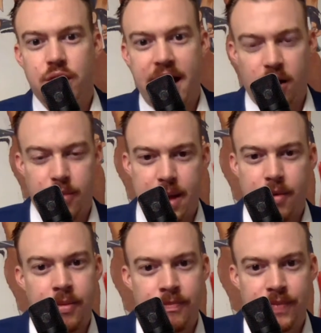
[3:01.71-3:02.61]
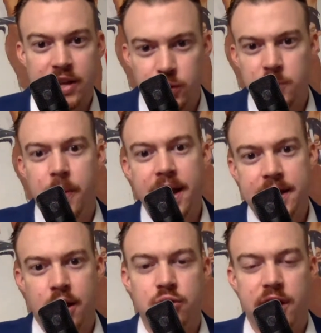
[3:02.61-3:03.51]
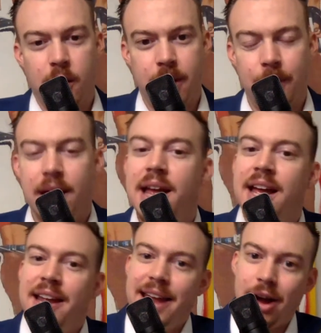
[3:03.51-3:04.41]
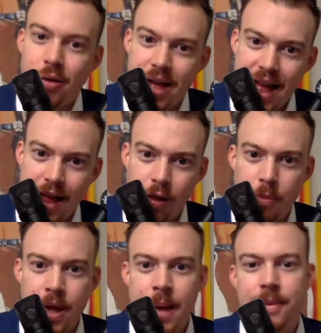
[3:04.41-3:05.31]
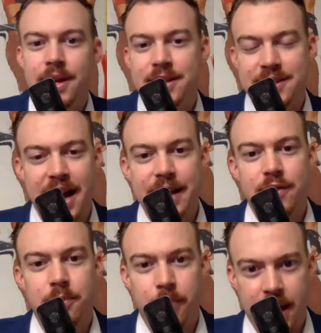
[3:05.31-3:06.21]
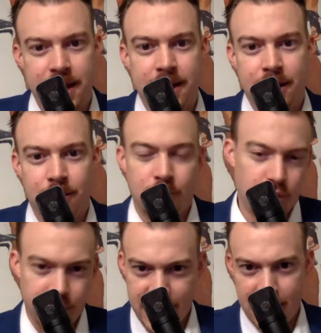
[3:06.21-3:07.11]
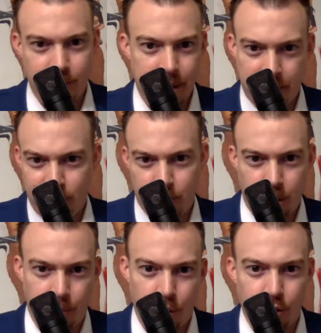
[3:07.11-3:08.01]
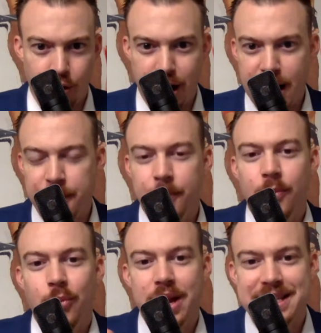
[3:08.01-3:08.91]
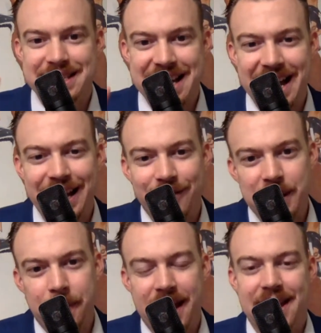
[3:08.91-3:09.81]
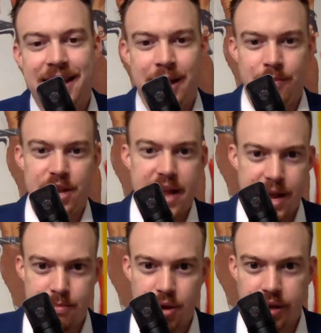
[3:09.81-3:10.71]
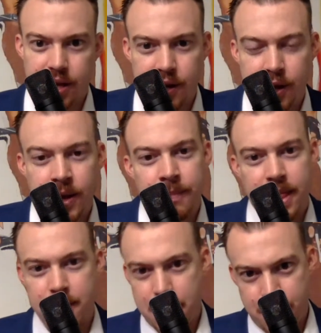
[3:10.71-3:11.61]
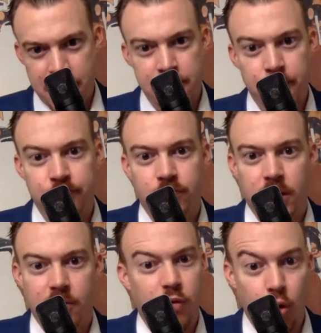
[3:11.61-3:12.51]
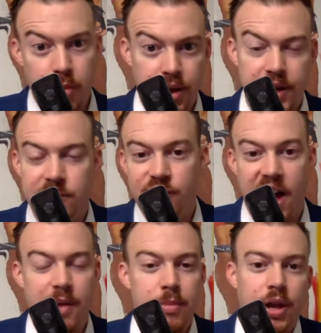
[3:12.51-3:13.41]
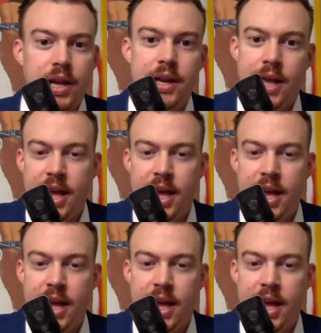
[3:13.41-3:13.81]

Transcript: Alabama. That's what he's paid to coach Alabama. Now, Alabama is not even paying him, or the Alabama football program is not even paying him the $9 million. They might pay him $4 million, $5 million.